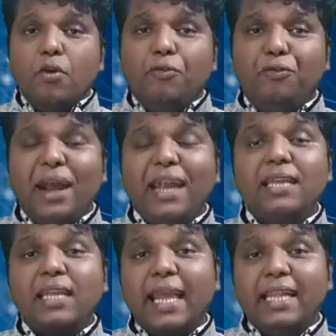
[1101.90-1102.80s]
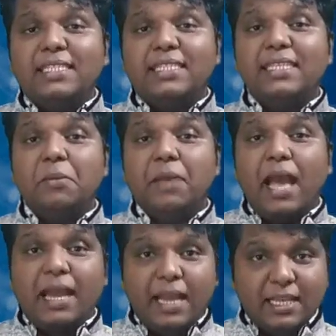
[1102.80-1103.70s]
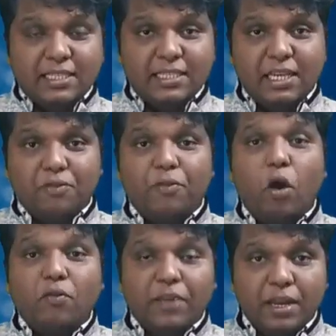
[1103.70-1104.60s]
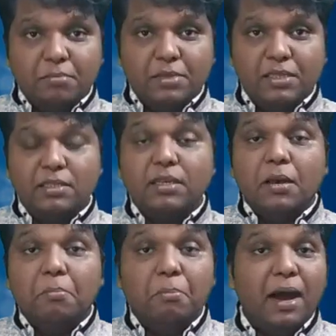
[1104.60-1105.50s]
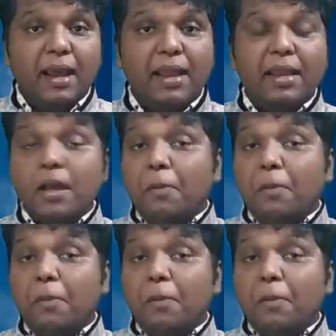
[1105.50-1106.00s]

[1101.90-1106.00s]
Find the LCM and HCF of the numbers by